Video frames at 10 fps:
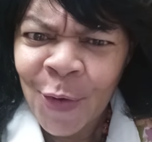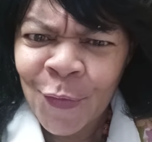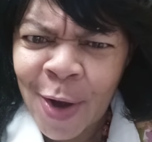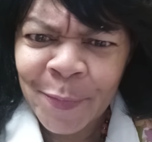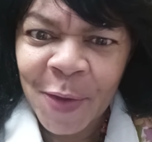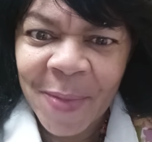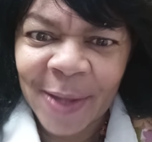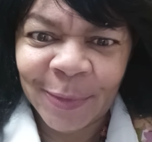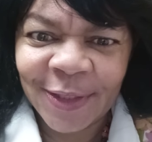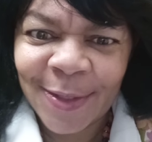Grab your
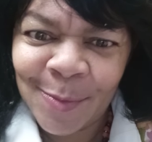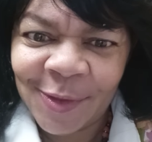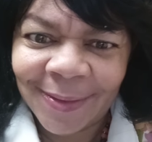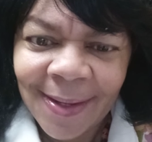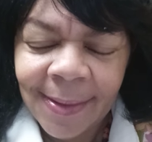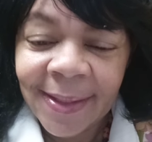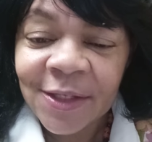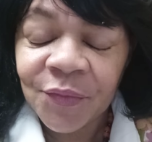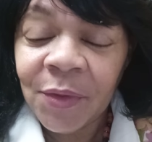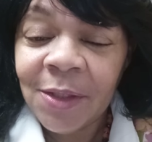Bibles. Come on.
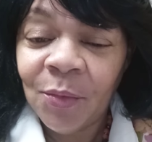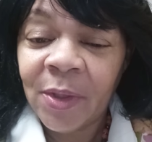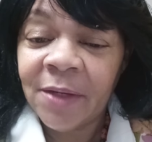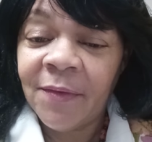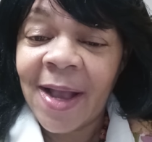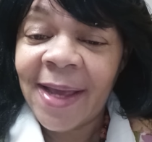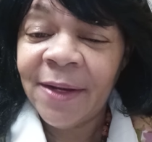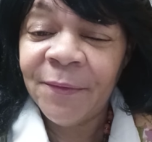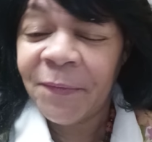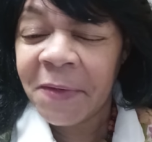Let's read the Word of God
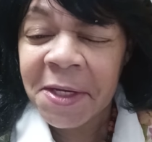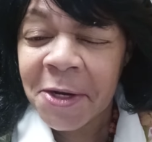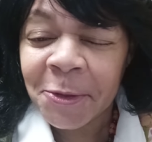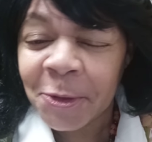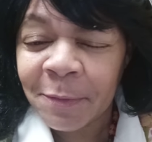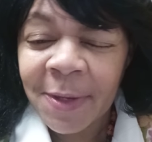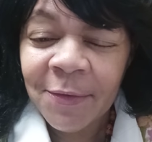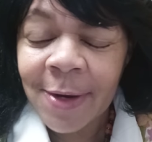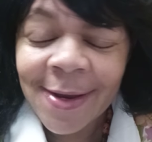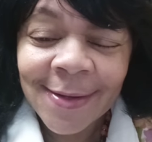and feed our
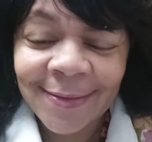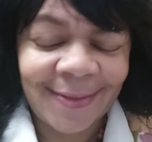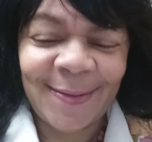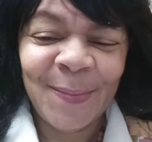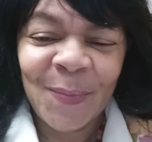spirits.